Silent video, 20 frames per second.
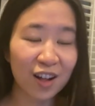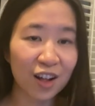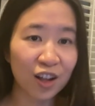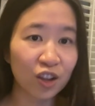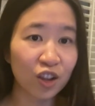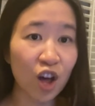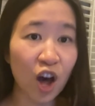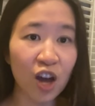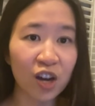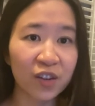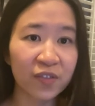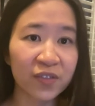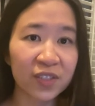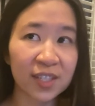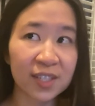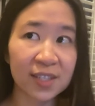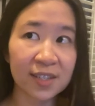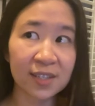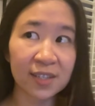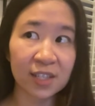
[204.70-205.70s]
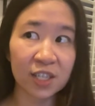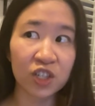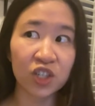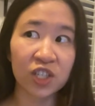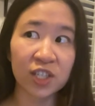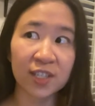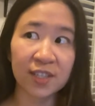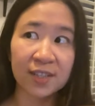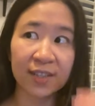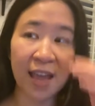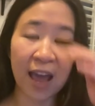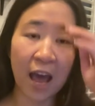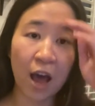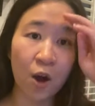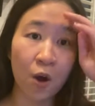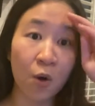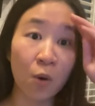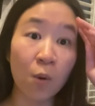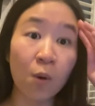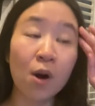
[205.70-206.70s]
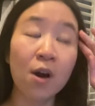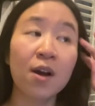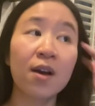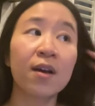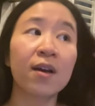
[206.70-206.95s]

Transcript: A lot of the decisions now,